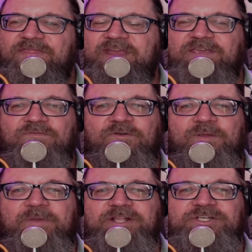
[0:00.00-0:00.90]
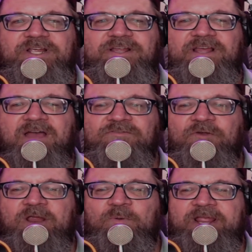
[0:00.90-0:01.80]
Thank you very much. Have a
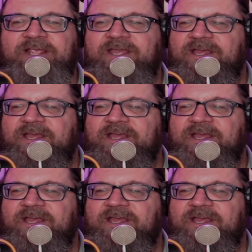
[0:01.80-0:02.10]
great week.